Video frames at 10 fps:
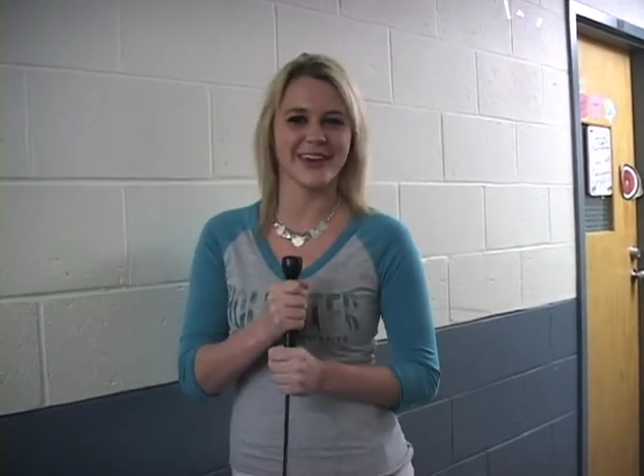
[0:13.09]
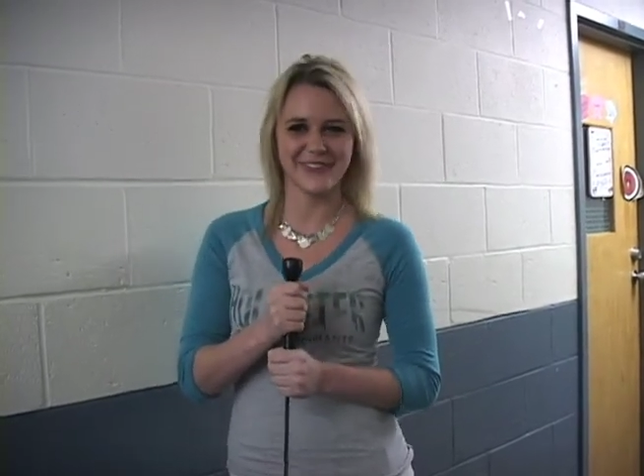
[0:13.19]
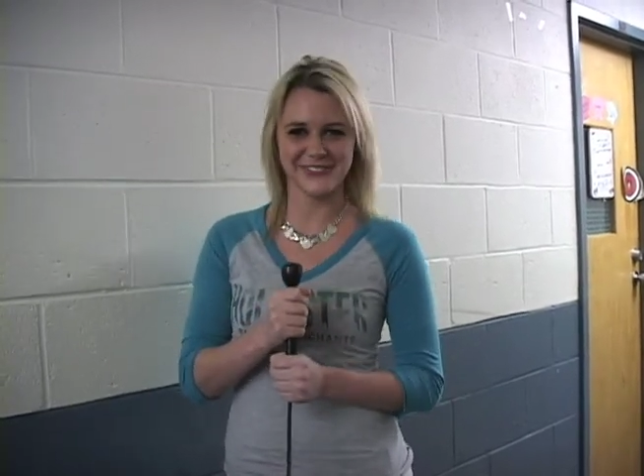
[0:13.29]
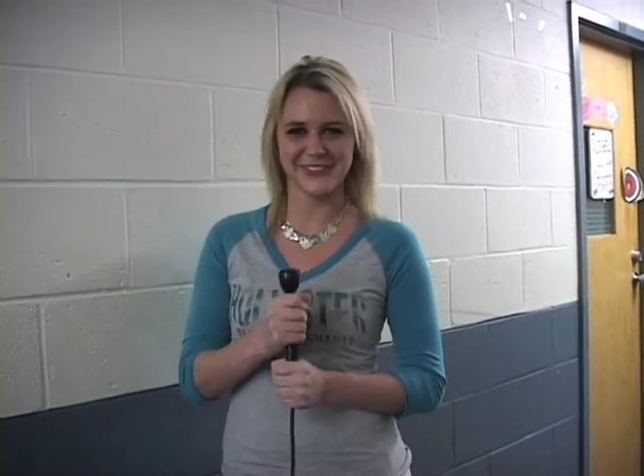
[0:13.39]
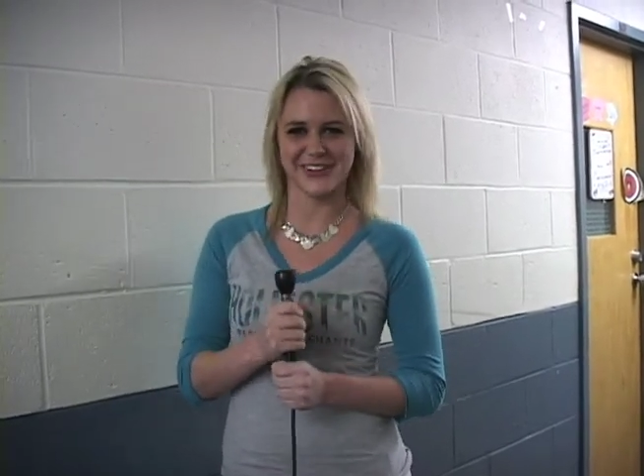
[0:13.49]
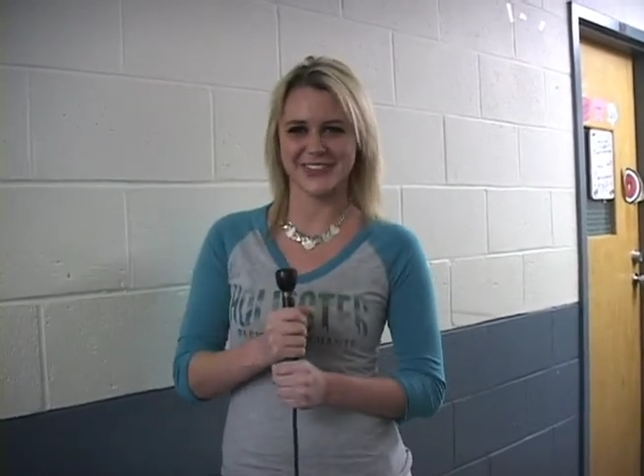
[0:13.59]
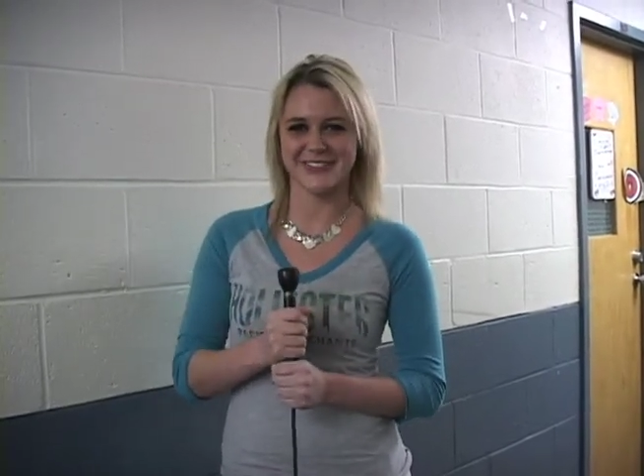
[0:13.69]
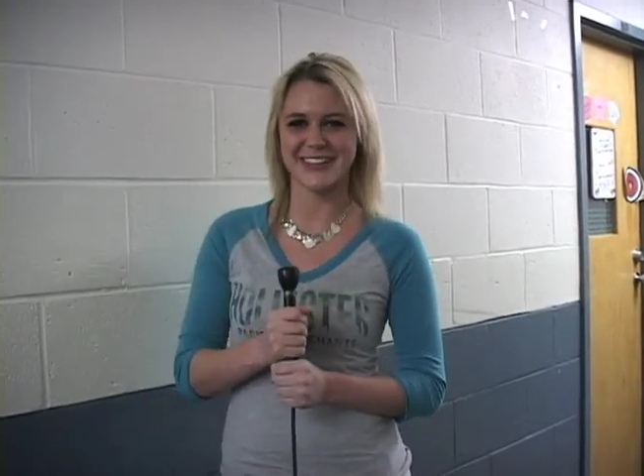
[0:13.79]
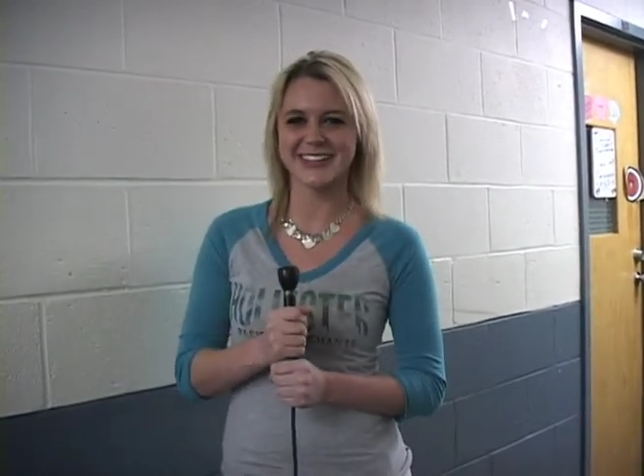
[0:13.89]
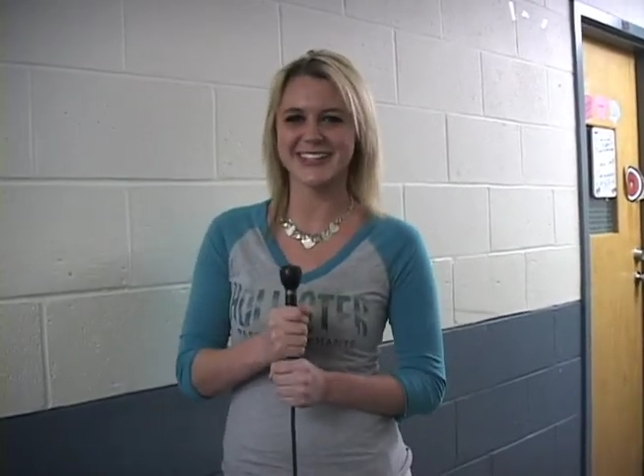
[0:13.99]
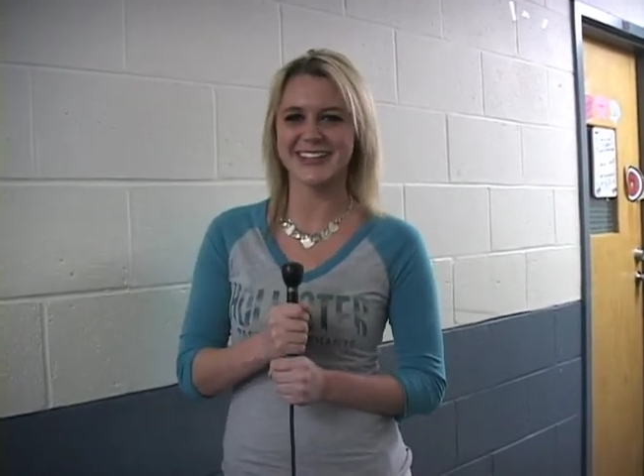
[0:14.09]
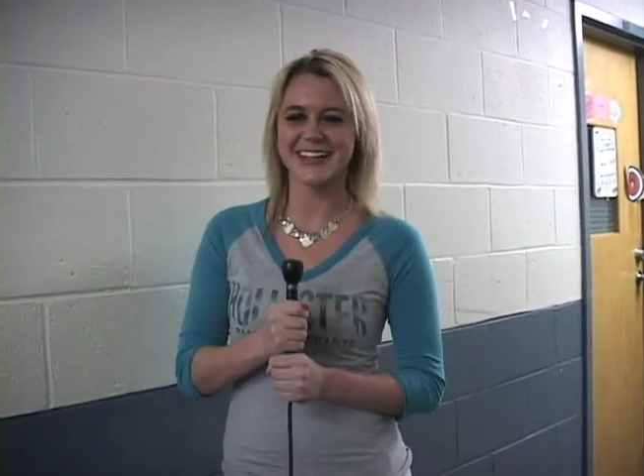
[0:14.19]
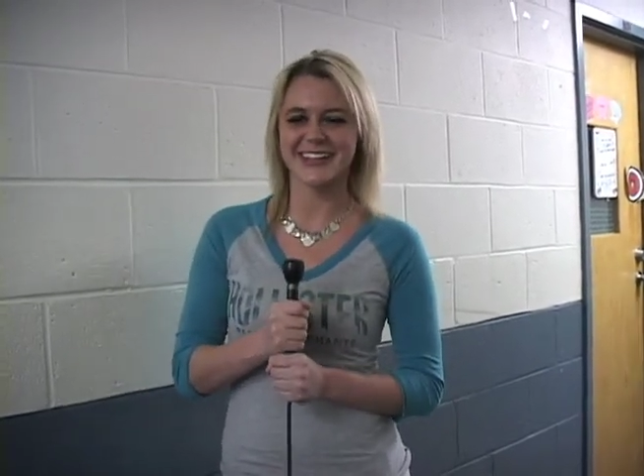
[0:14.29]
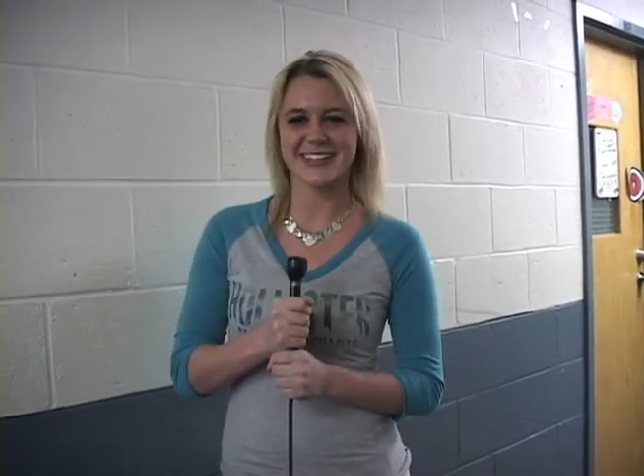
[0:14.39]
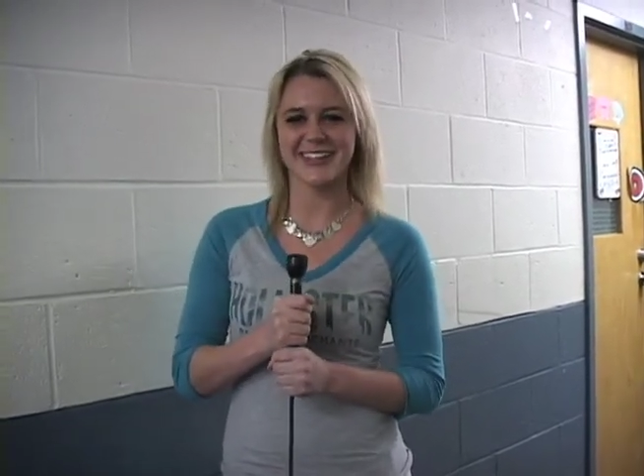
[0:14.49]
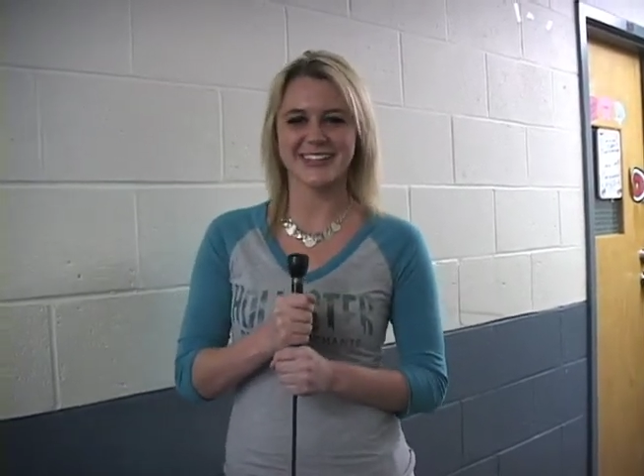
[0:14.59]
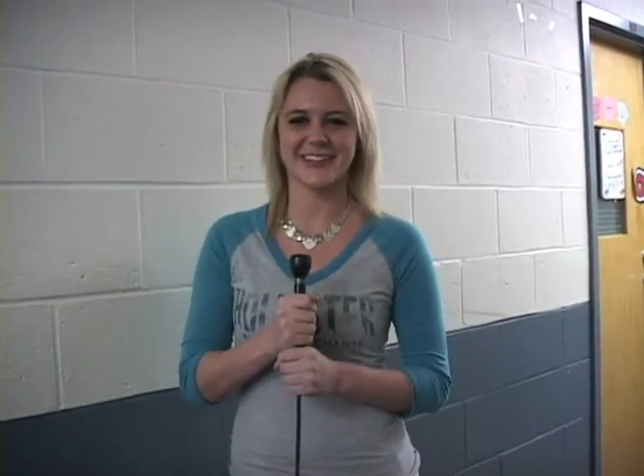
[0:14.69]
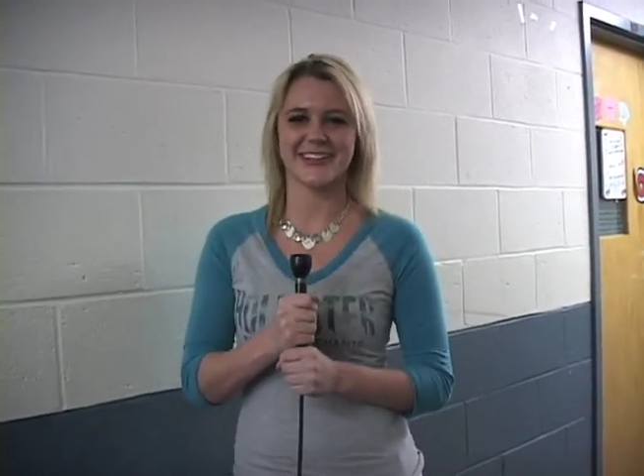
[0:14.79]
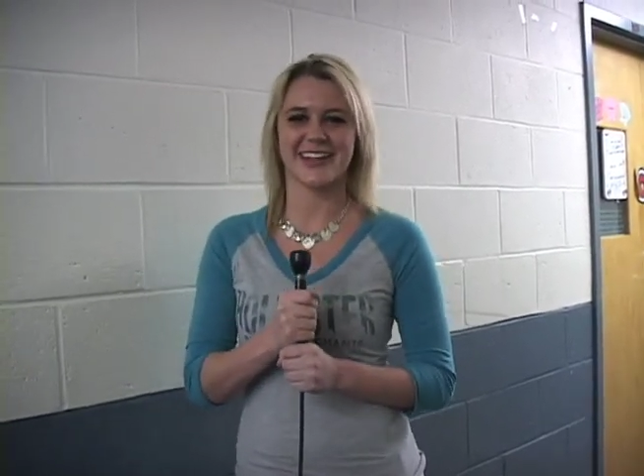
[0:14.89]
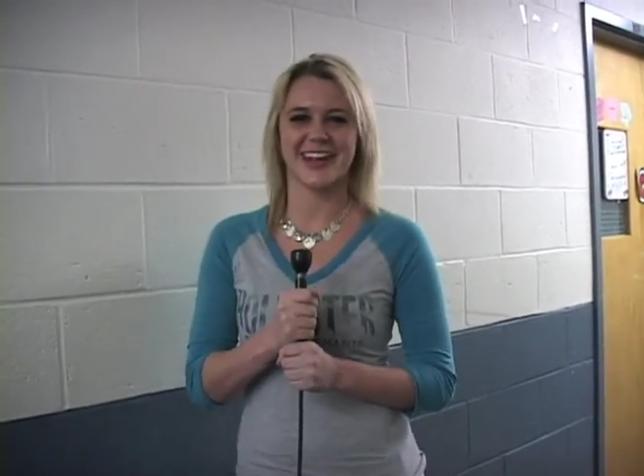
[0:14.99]
they want for Christmas. Let's
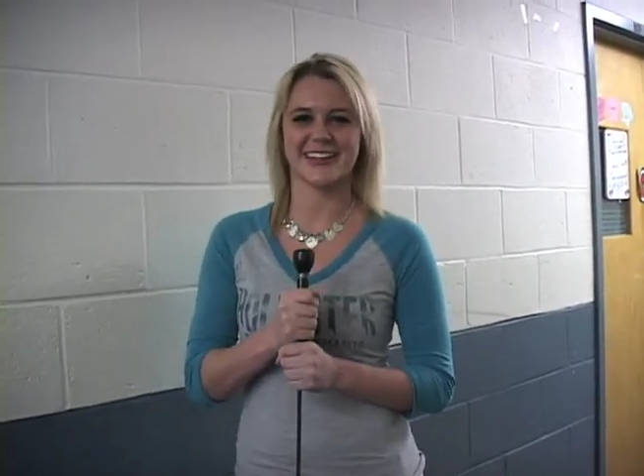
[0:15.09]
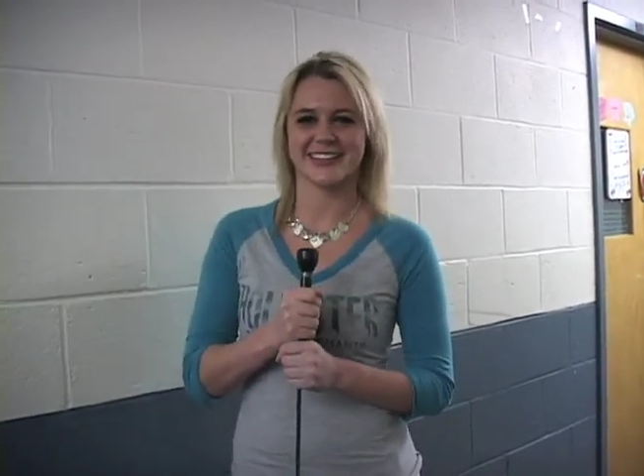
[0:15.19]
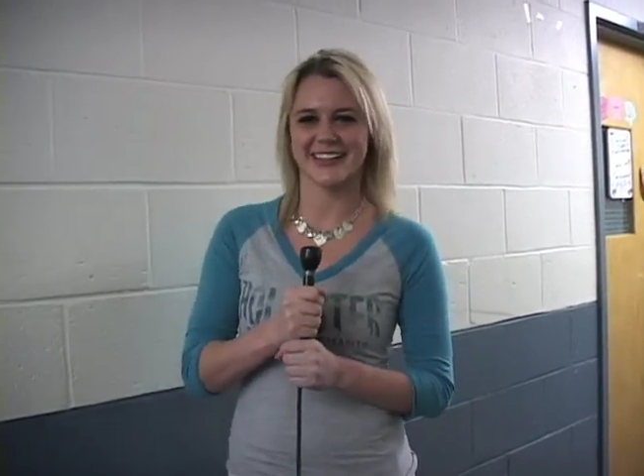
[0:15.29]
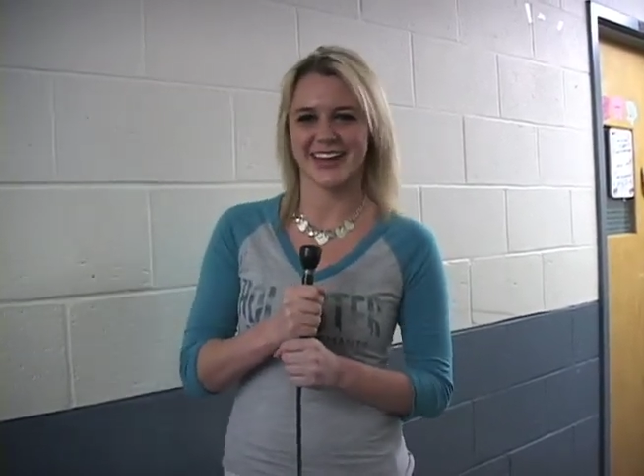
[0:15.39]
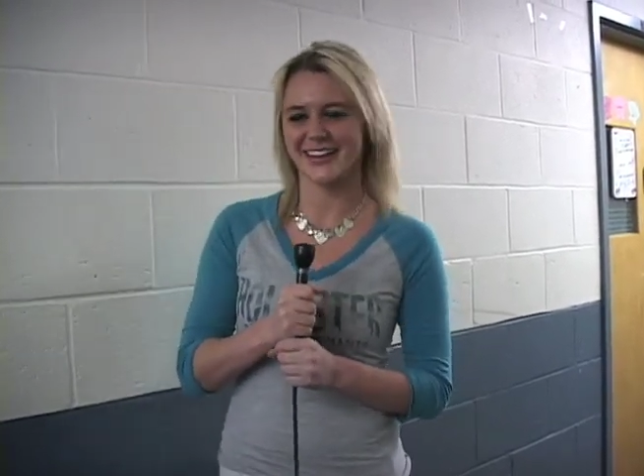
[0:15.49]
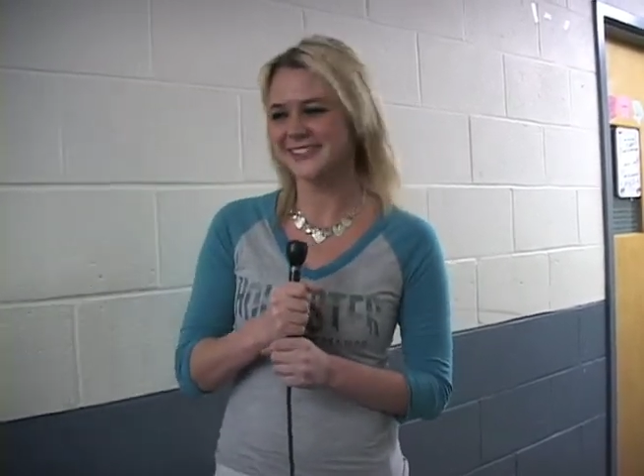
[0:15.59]
hear what they had to say.